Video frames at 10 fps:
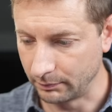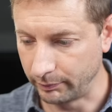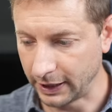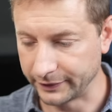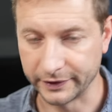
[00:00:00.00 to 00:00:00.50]

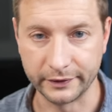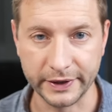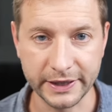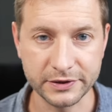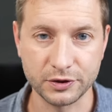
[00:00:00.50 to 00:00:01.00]
but there
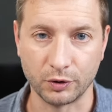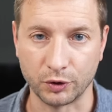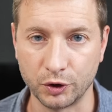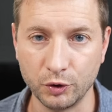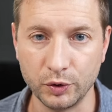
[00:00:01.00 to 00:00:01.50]
is no
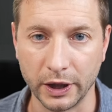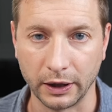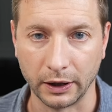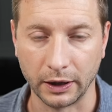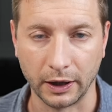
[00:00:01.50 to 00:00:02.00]

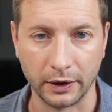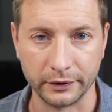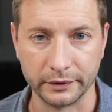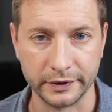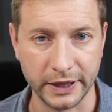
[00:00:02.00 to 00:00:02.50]
CUDA
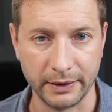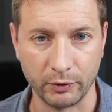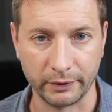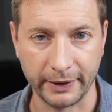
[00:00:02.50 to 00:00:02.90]
on the M1